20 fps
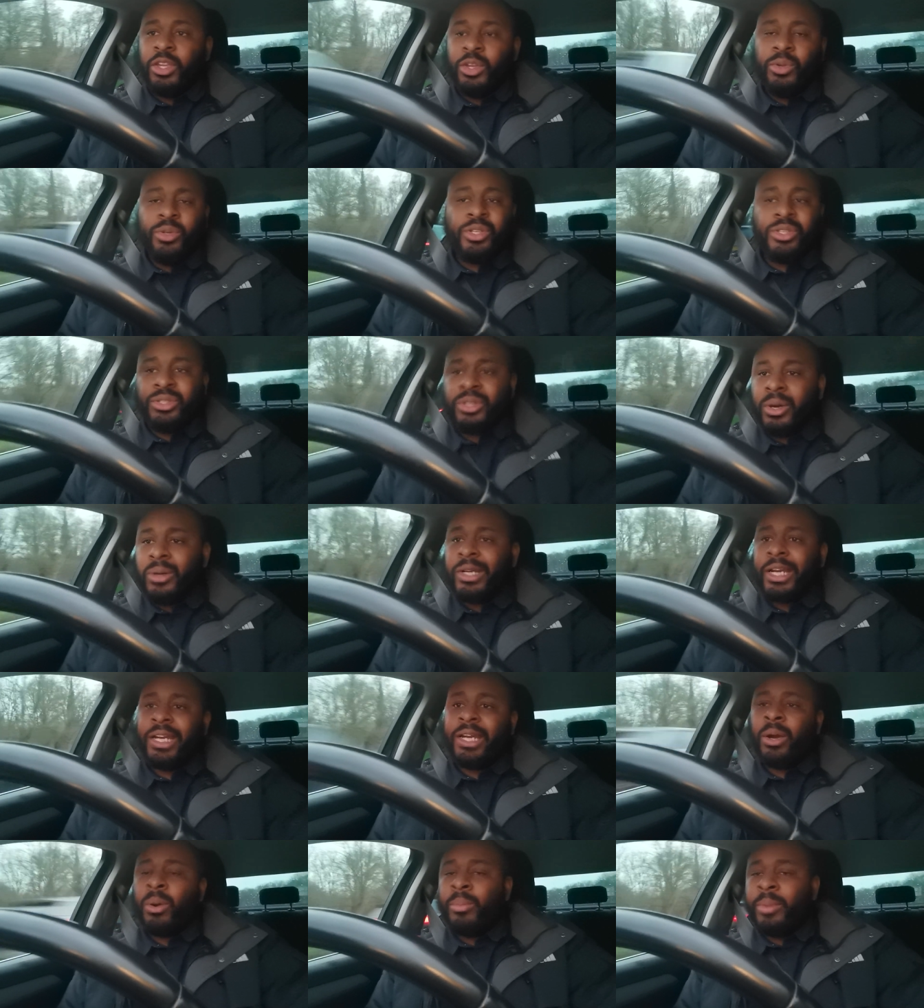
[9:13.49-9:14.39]
You just know
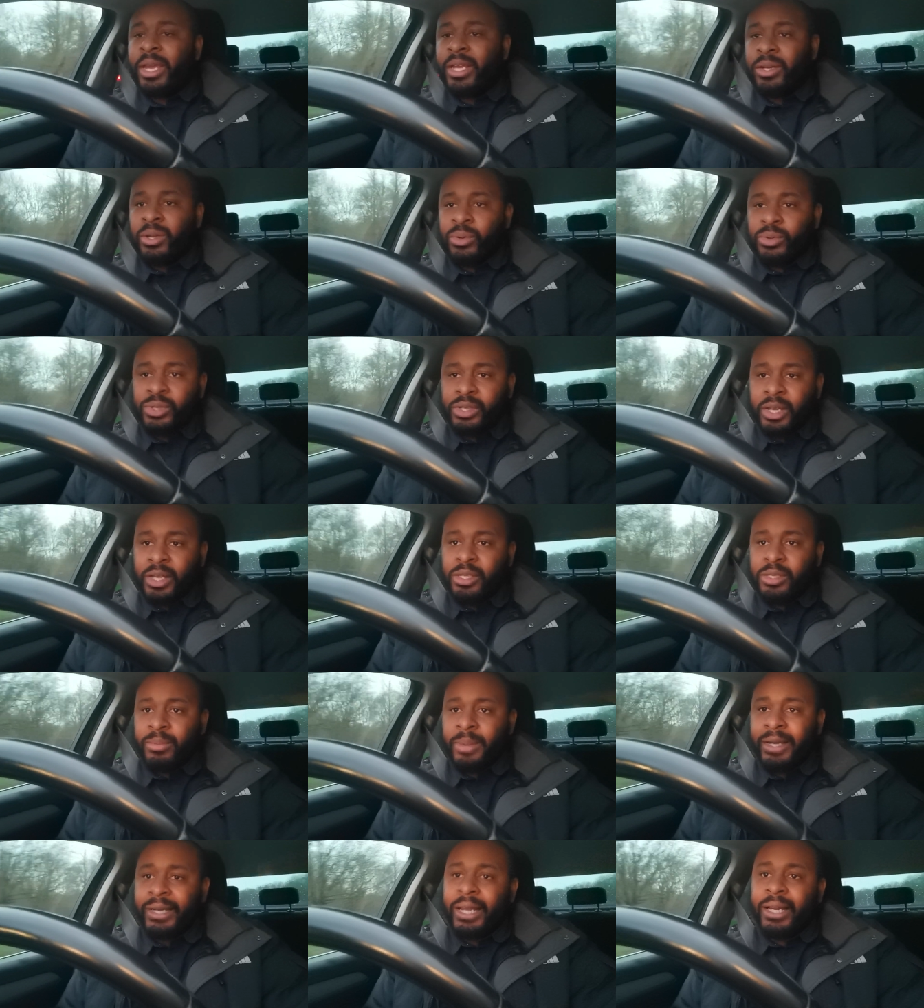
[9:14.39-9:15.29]
that don't make no
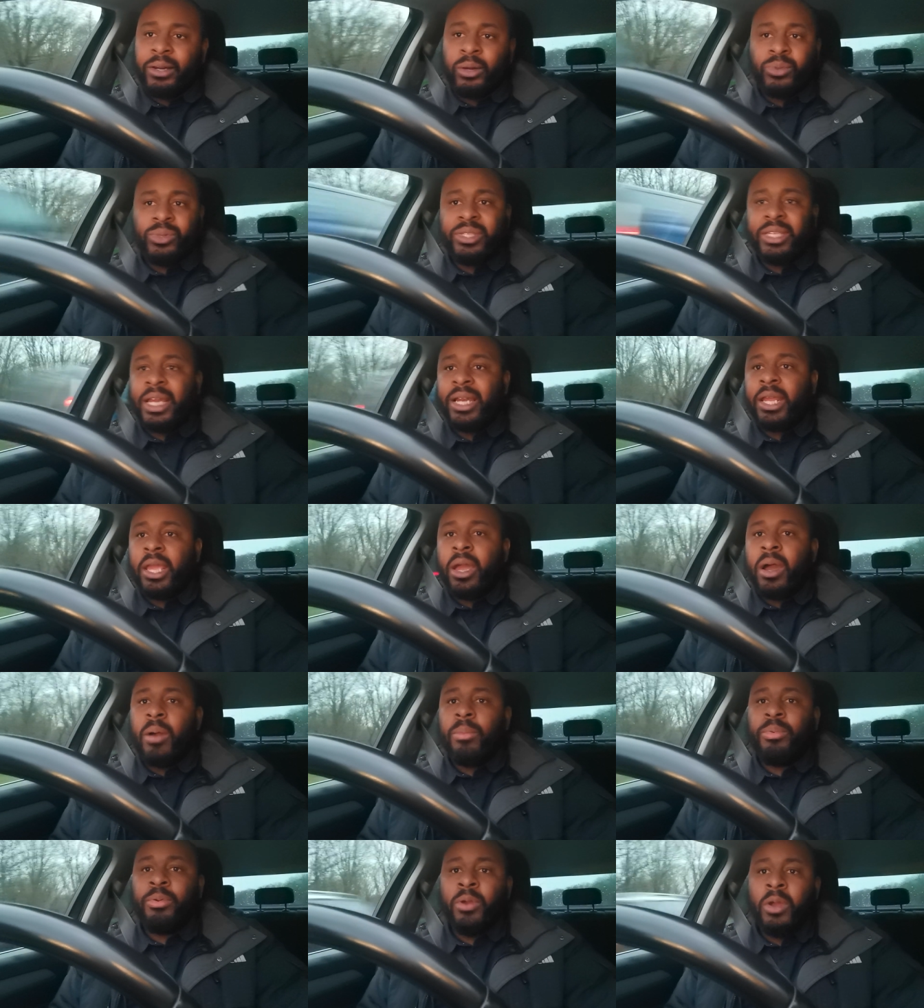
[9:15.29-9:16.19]
sense, man. That don't tally
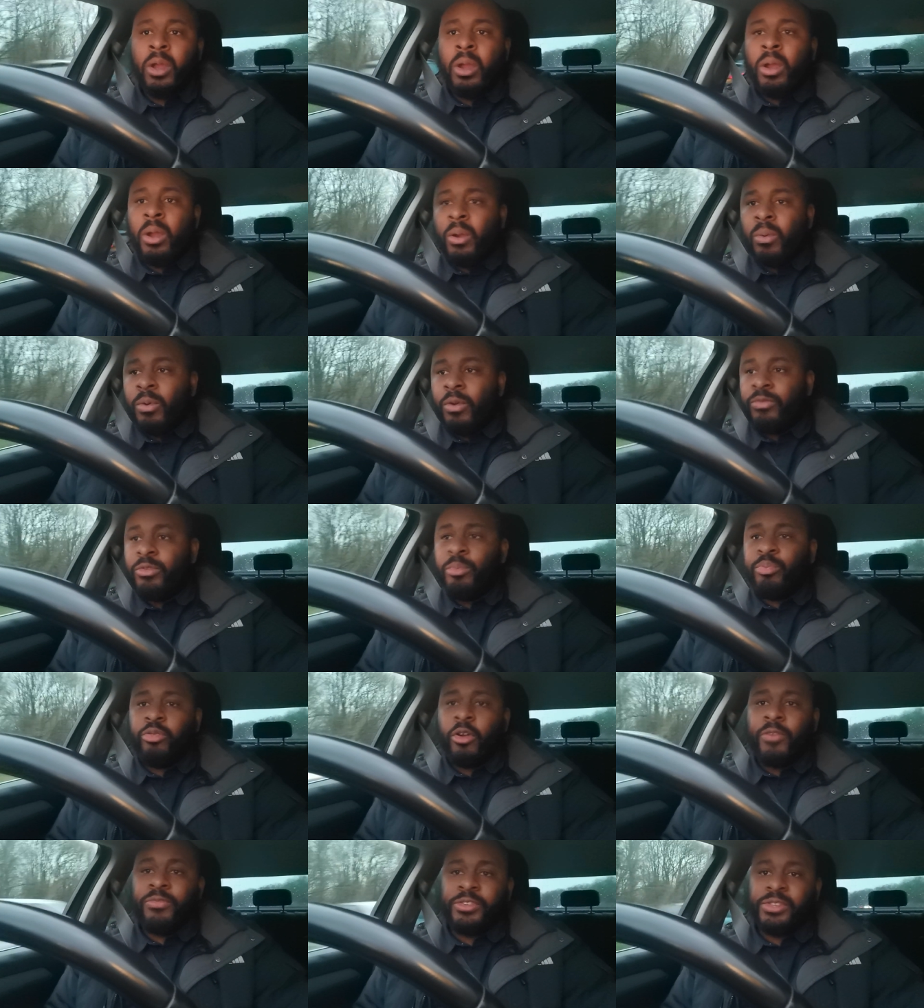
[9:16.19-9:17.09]
up with
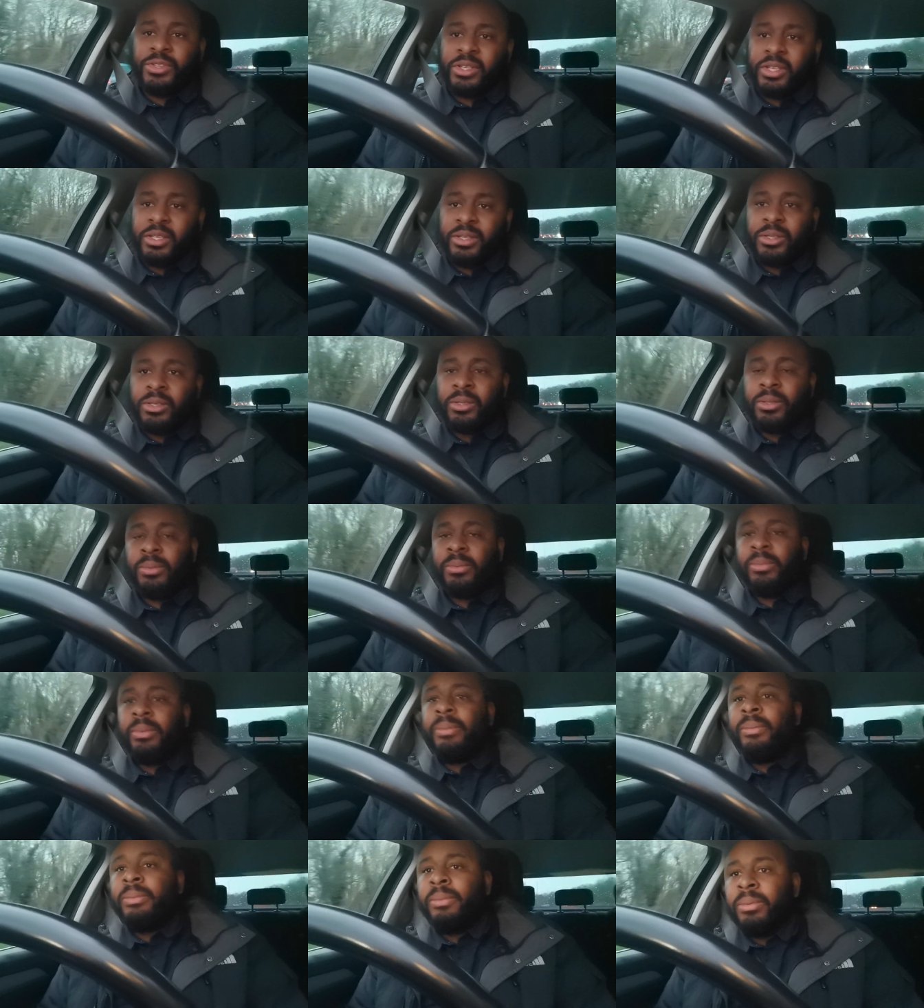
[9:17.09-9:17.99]
the prophecies.
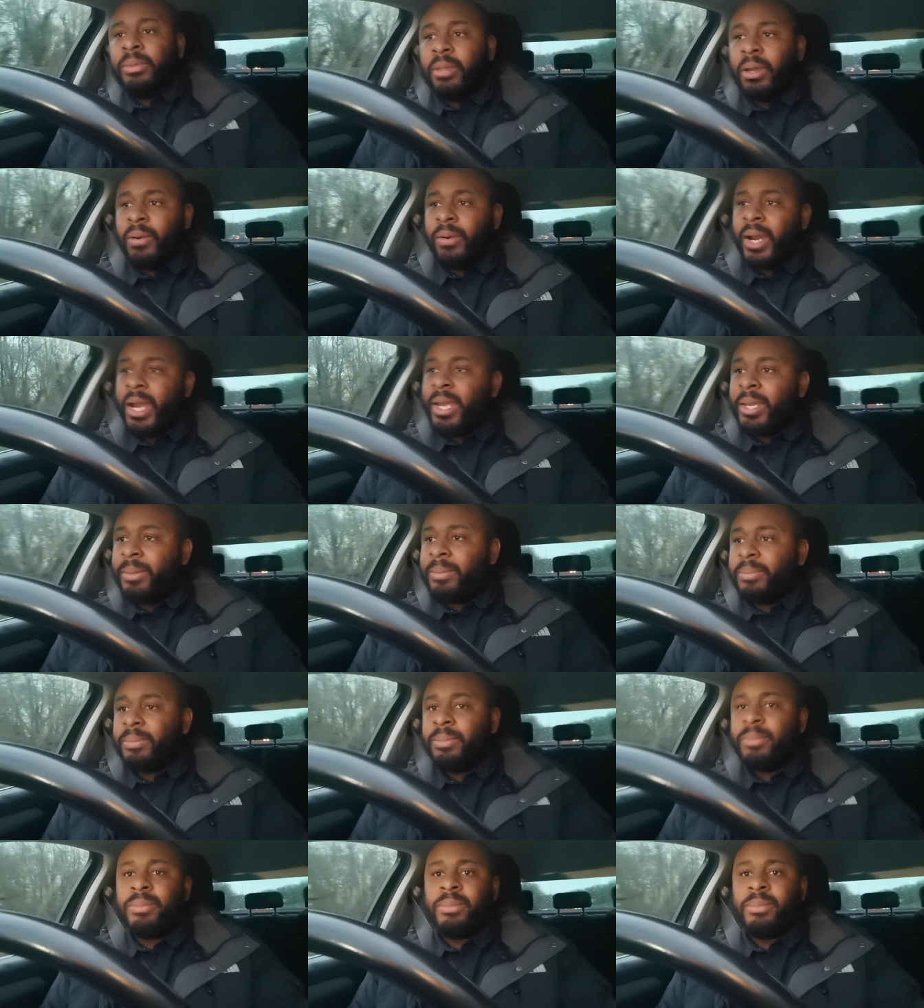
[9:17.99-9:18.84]
All right?